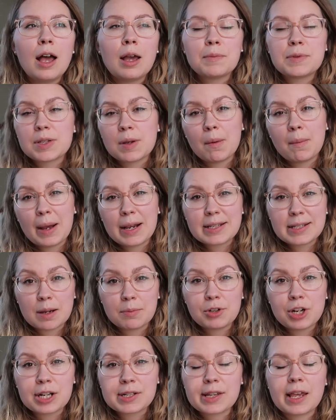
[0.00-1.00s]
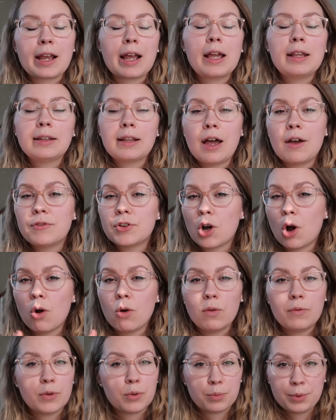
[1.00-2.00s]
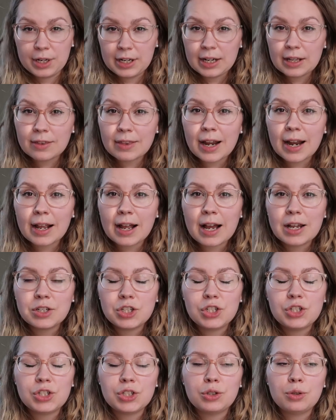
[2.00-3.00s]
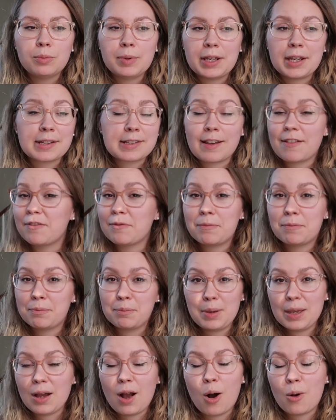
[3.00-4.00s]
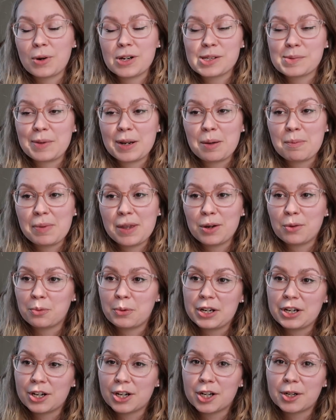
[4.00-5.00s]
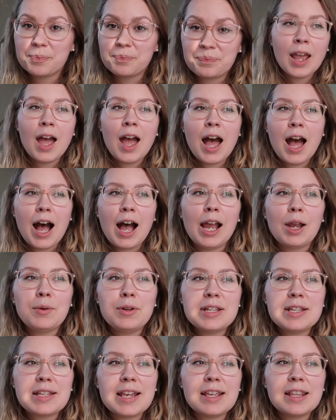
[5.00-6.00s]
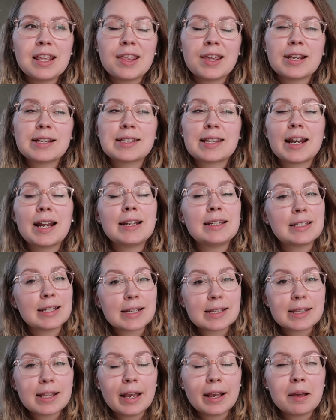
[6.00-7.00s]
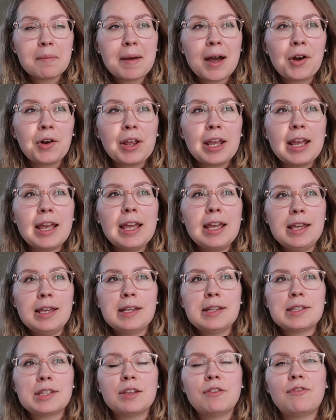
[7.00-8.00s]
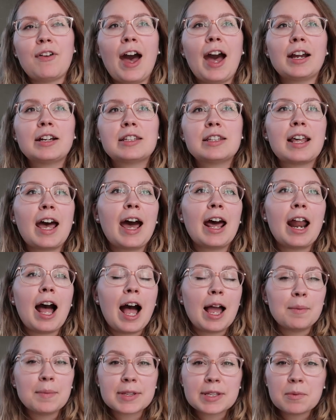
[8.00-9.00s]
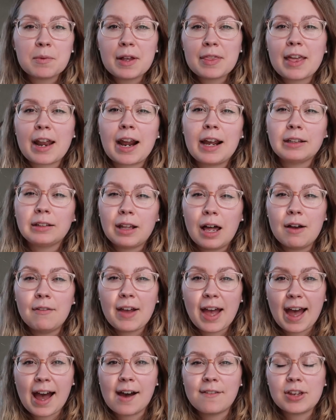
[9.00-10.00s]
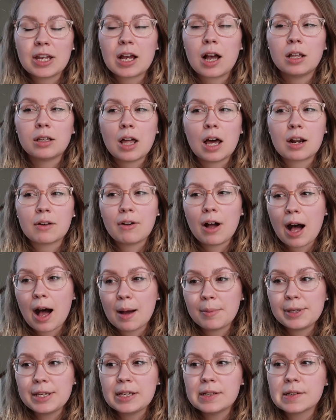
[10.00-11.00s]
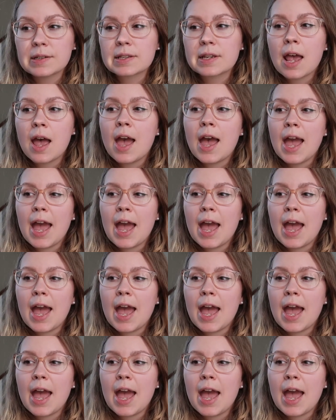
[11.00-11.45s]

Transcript: um, some of my subjects. Like I loved all the reading that I got to do because I've been, always been a big reader. I would say the things that I dislike about it is the fact that I'm someone that I love having a lot of hobbies